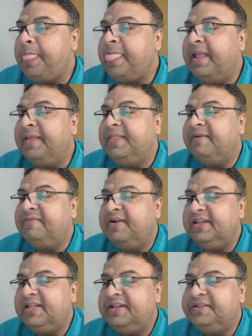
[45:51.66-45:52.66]
And the
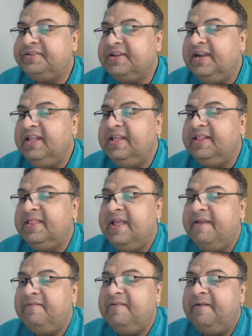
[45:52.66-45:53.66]
further studies
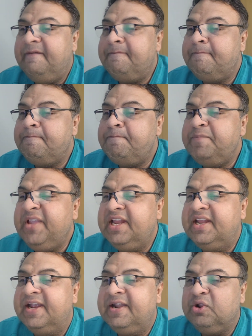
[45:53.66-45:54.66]
have
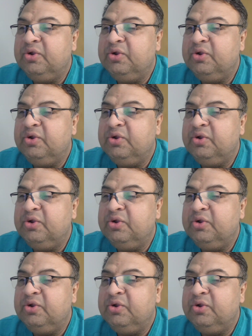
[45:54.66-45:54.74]
needed